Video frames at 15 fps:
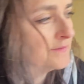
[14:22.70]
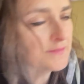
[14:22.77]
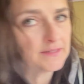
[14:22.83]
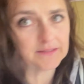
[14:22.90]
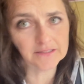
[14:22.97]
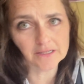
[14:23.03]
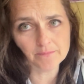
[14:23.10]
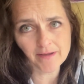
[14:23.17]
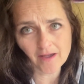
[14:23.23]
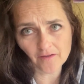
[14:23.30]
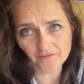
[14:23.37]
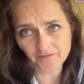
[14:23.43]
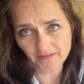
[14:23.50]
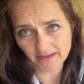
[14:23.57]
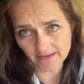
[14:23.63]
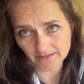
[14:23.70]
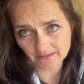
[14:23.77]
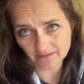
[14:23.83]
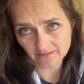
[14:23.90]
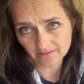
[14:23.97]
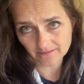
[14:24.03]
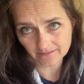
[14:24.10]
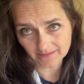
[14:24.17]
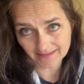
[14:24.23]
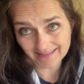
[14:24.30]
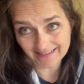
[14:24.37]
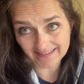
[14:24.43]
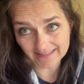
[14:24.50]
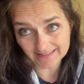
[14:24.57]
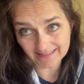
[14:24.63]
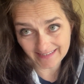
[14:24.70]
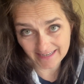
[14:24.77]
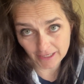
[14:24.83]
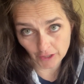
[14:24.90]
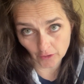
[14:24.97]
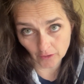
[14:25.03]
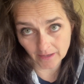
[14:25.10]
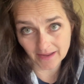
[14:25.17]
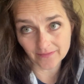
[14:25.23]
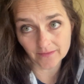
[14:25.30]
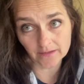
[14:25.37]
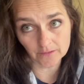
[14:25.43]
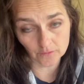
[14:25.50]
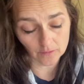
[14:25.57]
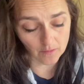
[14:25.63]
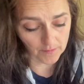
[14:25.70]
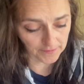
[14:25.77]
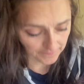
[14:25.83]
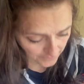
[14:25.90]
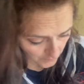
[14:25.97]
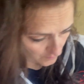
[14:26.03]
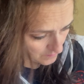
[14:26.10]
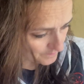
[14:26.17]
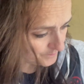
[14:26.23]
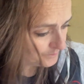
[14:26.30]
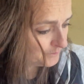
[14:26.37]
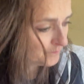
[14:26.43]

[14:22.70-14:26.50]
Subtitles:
to somehow fit into here, and these are already full.